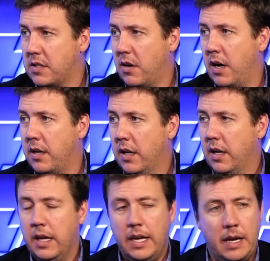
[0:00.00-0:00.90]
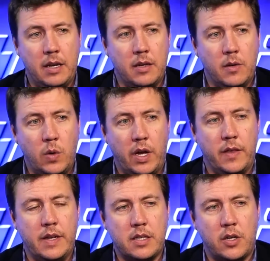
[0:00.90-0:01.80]
side. And
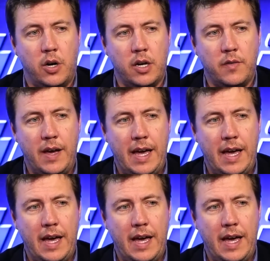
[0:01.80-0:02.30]
that's the kind of